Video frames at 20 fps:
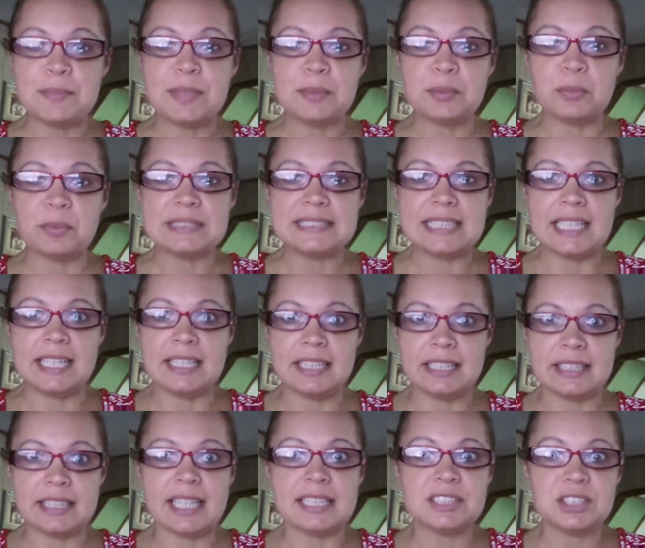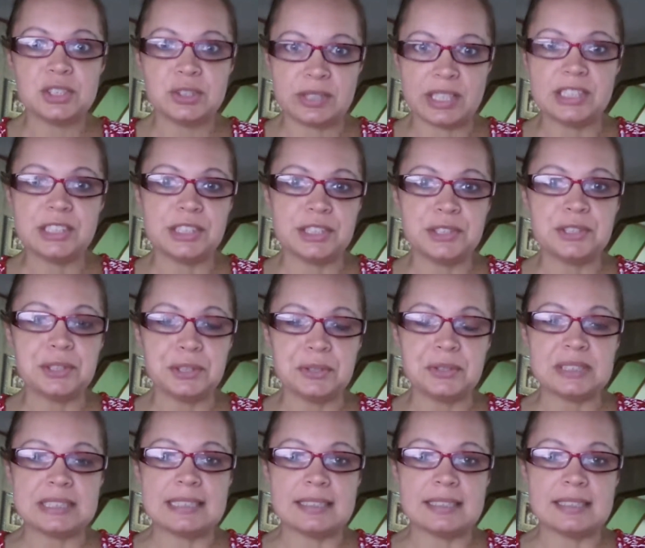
people would say that that's trust issues,